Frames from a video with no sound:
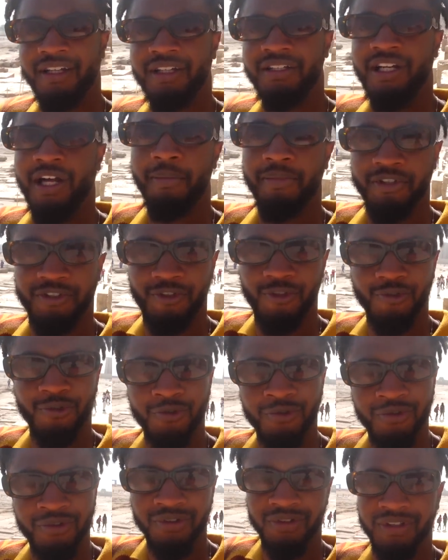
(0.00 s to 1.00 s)
Number
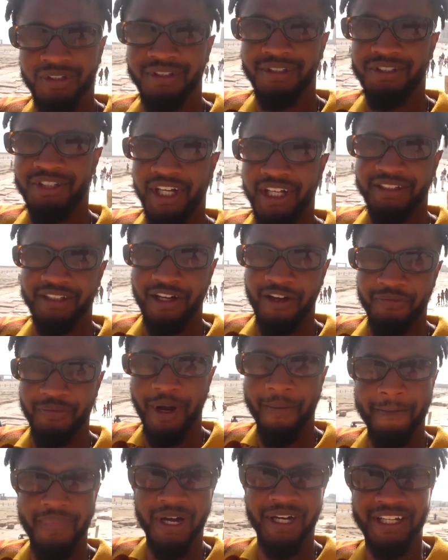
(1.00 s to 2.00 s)
two, checked off
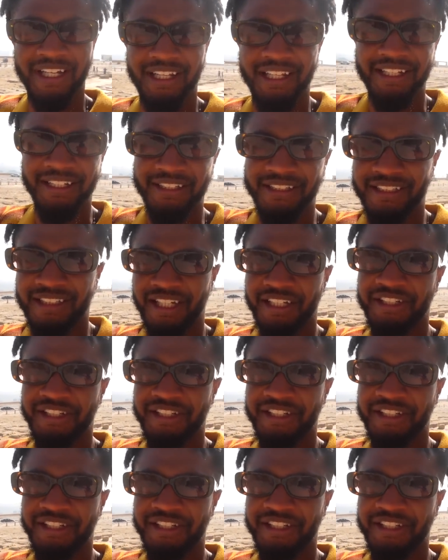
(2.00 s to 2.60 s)
my bucket list,